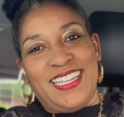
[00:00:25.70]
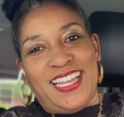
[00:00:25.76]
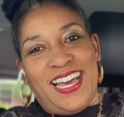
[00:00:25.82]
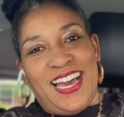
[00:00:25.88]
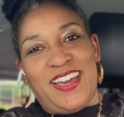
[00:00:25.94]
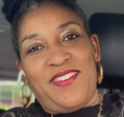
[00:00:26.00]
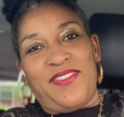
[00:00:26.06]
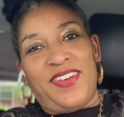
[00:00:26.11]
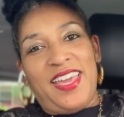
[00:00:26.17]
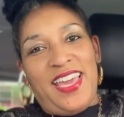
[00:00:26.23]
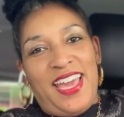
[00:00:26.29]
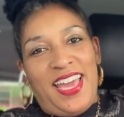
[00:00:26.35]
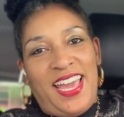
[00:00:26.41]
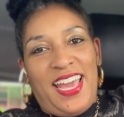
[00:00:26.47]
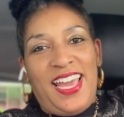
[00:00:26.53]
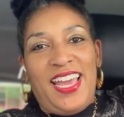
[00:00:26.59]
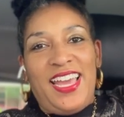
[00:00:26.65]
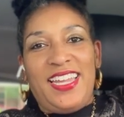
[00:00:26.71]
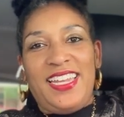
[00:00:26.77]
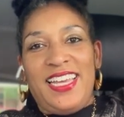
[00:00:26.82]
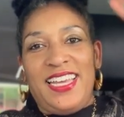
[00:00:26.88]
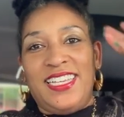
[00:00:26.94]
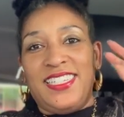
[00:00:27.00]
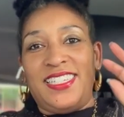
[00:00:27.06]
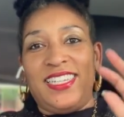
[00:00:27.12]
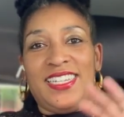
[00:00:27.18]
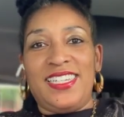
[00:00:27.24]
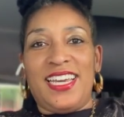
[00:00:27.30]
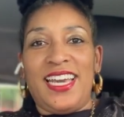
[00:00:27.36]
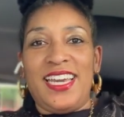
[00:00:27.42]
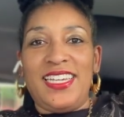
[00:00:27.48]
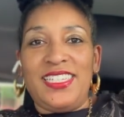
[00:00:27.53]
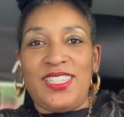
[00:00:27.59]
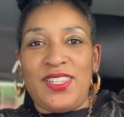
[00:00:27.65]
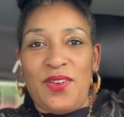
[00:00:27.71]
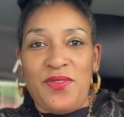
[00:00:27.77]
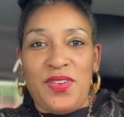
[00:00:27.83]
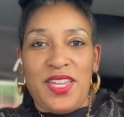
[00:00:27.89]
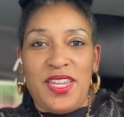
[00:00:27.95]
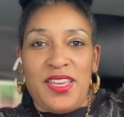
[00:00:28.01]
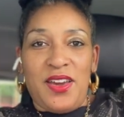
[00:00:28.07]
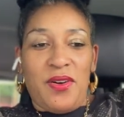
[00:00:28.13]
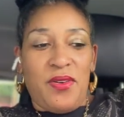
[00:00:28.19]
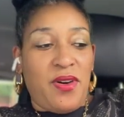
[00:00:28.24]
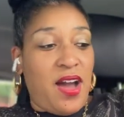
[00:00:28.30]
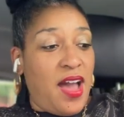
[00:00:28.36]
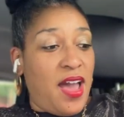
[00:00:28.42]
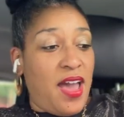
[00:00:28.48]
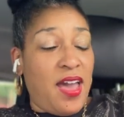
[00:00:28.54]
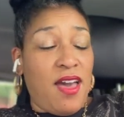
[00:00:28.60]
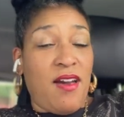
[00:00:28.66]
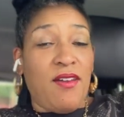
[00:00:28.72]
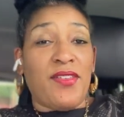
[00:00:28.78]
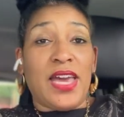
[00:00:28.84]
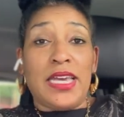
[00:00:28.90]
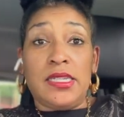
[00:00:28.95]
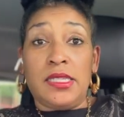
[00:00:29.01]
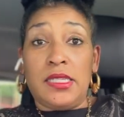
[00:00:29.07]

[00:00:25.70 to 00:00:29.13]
Life. And in today's video, I have a